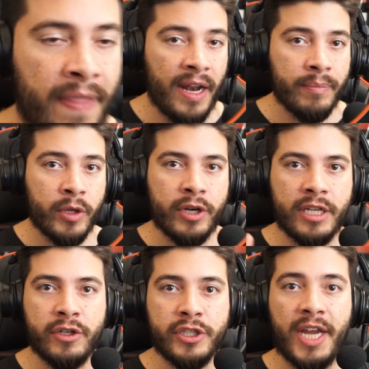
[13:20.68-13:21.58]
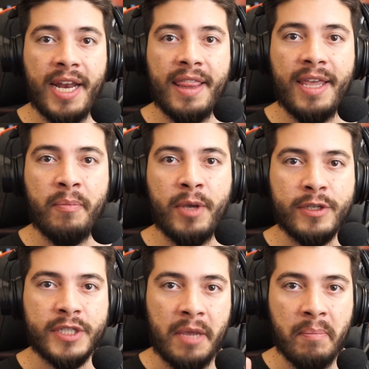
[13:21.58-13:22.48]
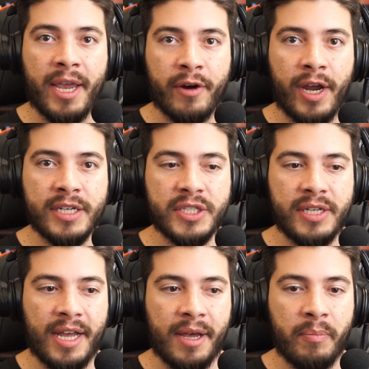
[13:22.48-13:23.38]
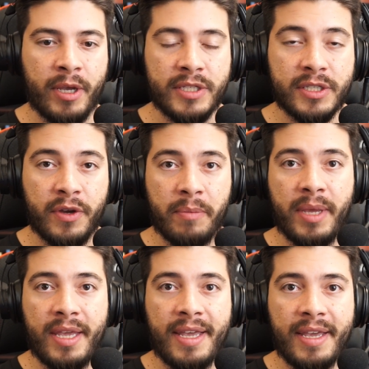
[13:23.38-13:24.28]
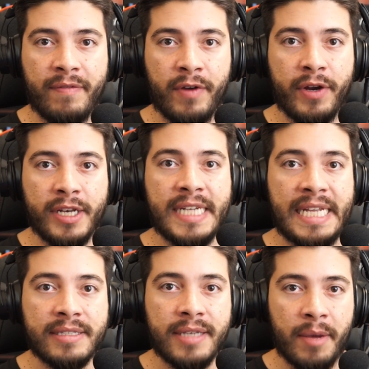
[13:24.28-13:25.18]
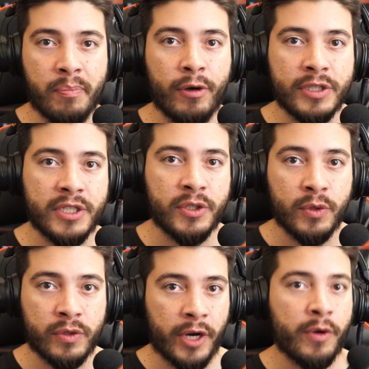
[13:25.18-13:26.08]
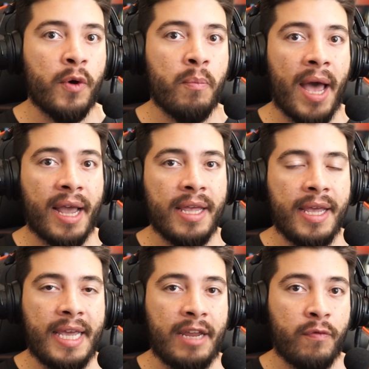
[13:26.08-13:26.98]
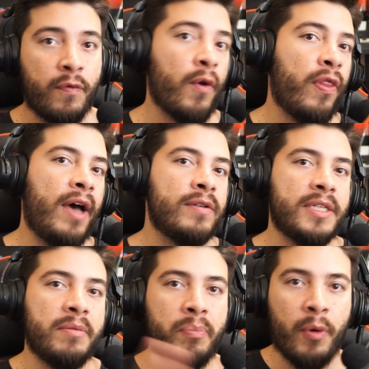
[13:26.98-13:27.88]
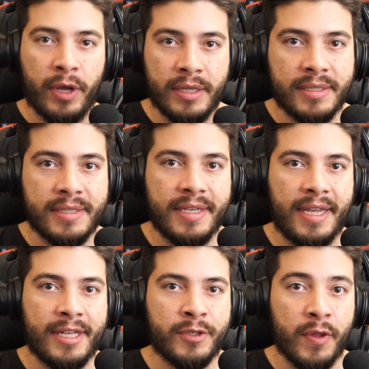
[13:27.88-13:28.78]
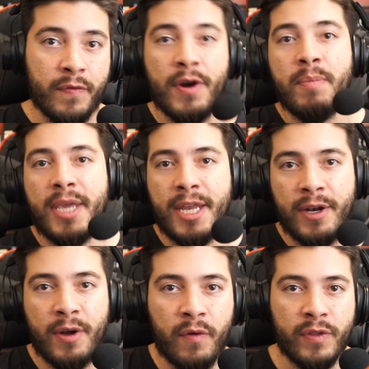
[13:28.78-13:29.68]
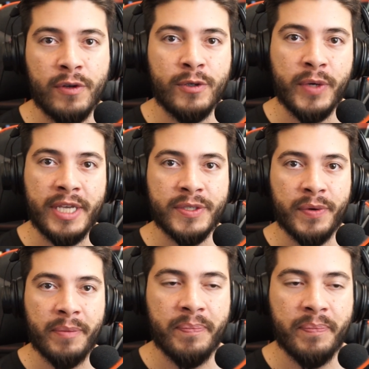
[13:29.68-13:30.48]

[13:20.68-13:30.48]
I'm not going to touch anything because it might crash uh, because it's going to be very intense uh, process to try to go back in 4,000 points to the very beginning of the undo history.